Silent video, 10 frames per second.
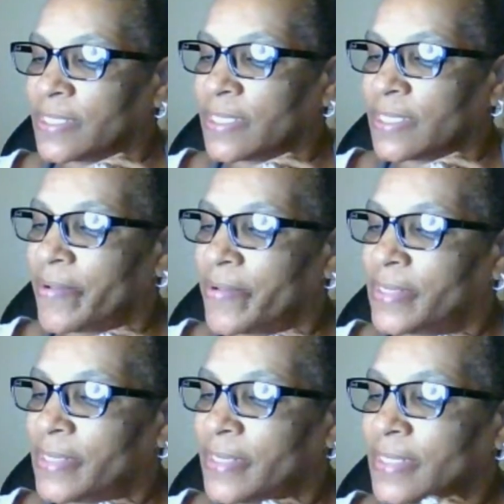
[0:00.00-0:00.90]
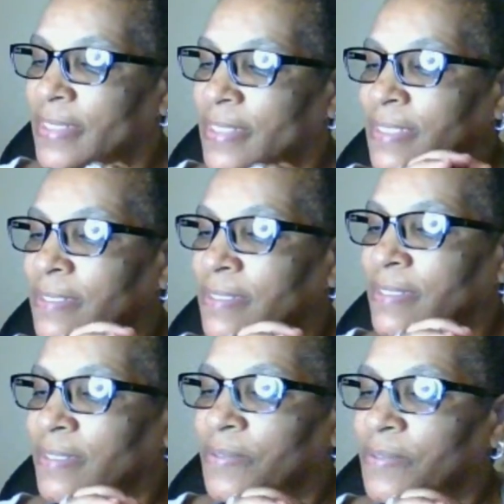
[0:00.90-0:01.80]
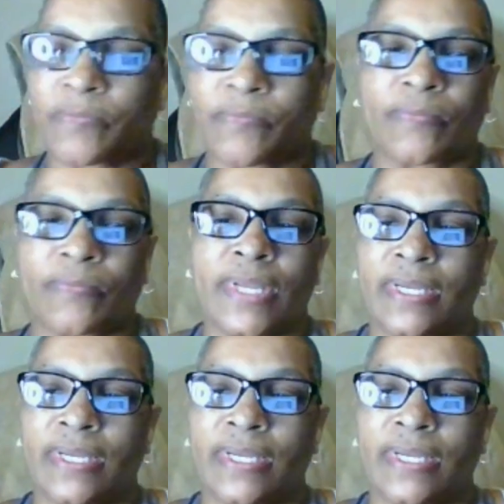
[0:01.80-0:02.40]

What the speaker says: Lockhead did a live